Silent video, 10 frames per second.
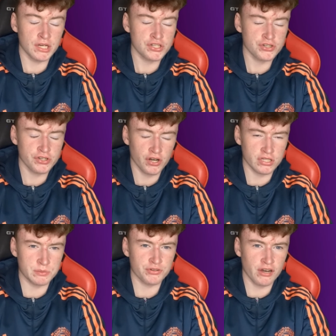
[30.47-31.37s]
make sure you are
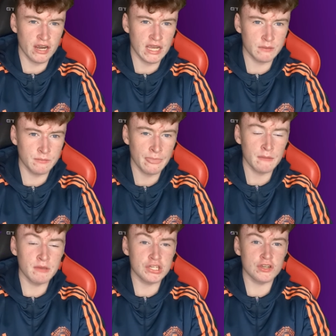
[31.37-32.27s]
subscribed.
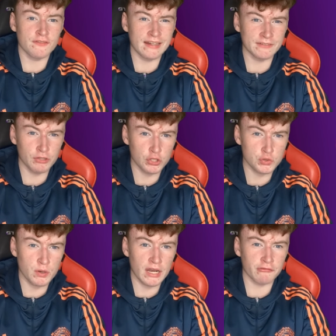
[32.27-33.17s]
Make sure you like the video
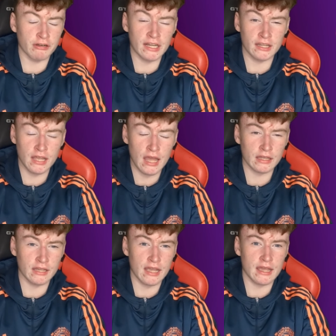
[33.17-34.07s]
as well and rate it
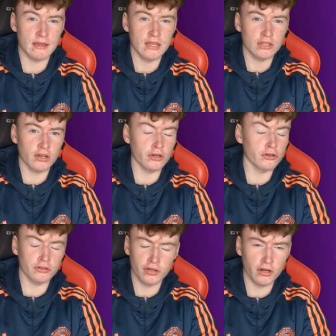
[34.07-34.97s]
and uh, turn
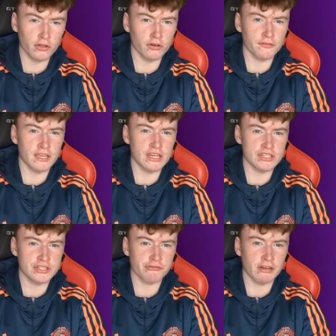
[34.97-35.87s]
on turn on notifications.